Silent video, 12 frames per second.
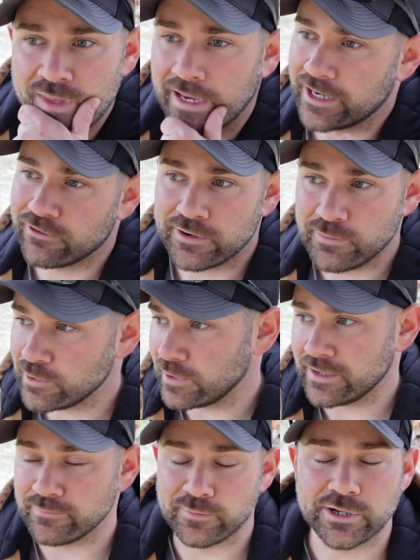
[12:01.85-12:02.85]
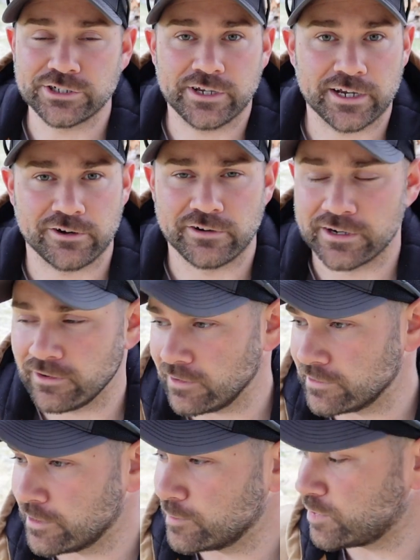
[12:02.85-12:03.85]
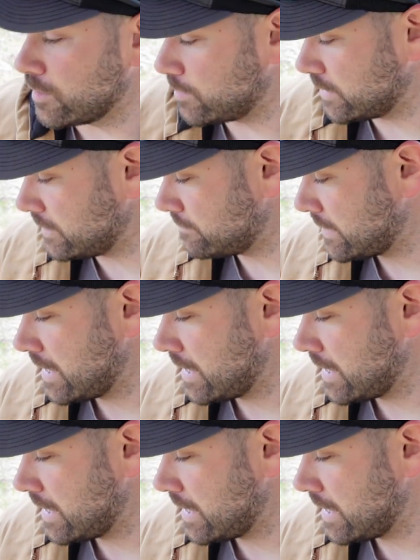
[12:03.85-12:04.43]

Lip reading: Hickory, we don't have much hickory at all on our property.